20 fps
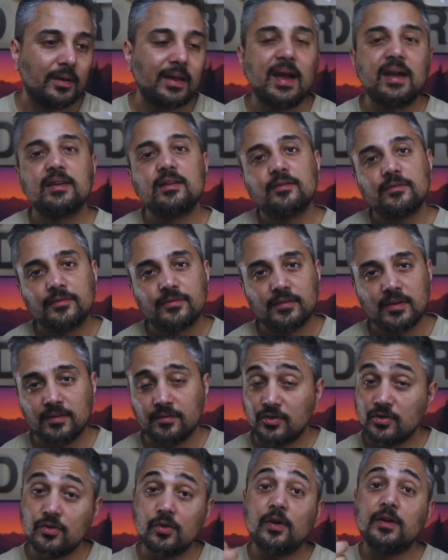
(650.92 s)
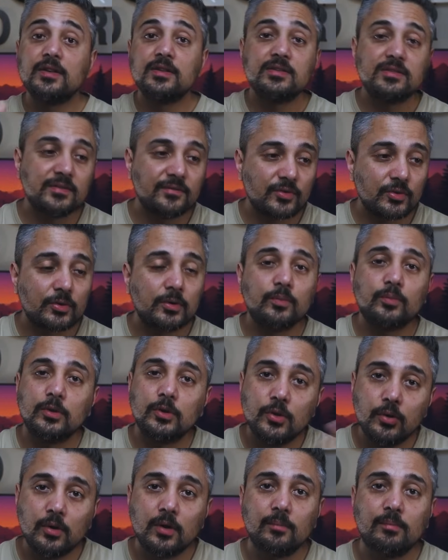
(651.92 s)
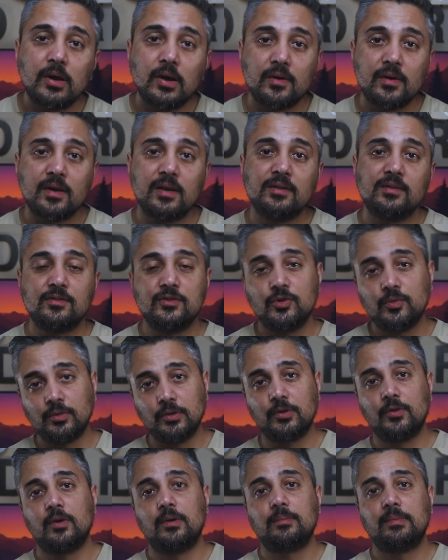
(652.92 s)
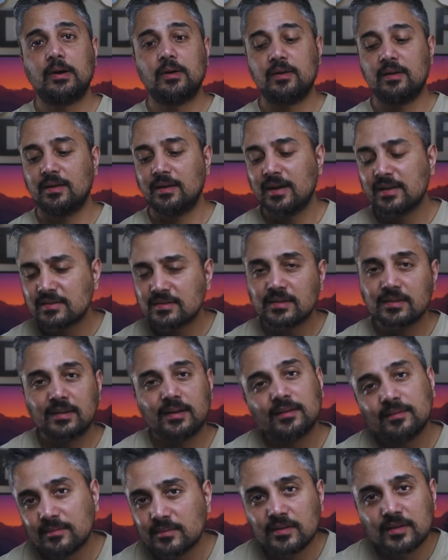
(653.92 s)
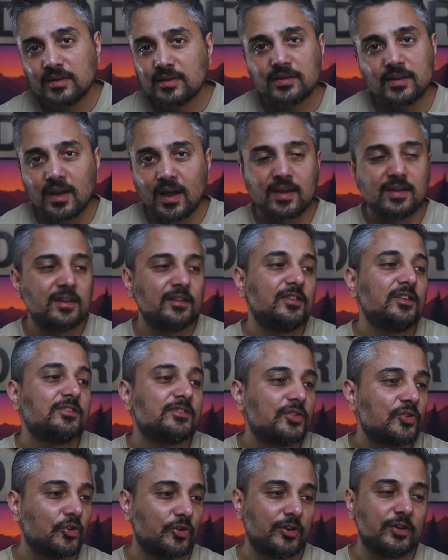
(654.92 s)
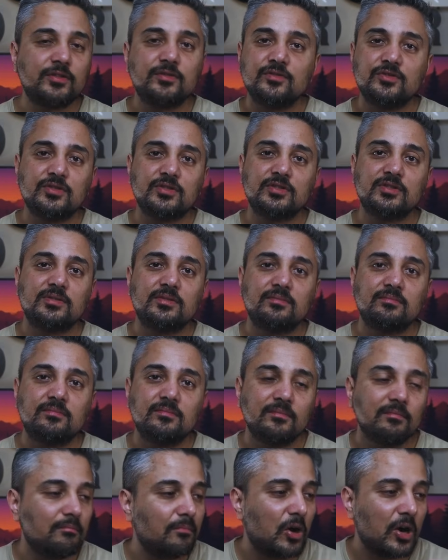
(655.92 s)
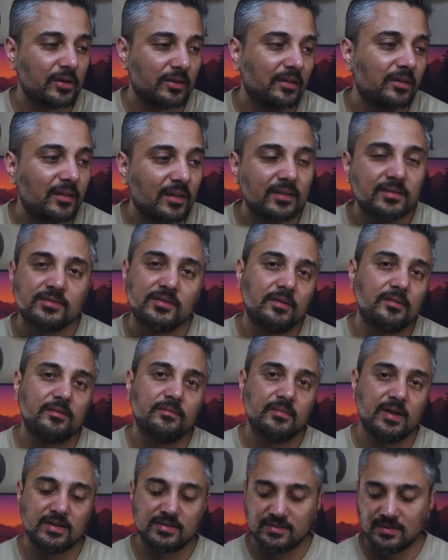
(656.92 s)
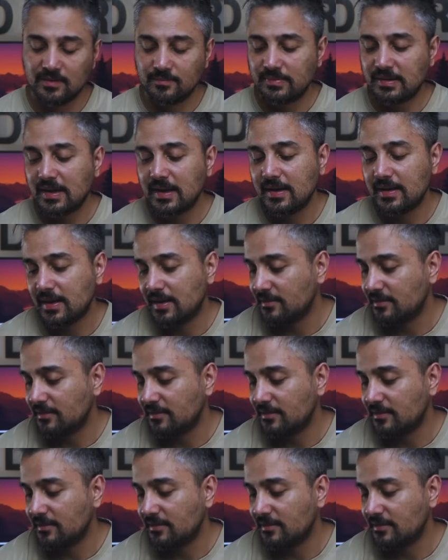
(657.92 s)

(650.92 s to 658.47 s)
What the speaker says: kind of, even your interviewer will know about it, you will know about it, and it doesn't hurt to just model things on REST API.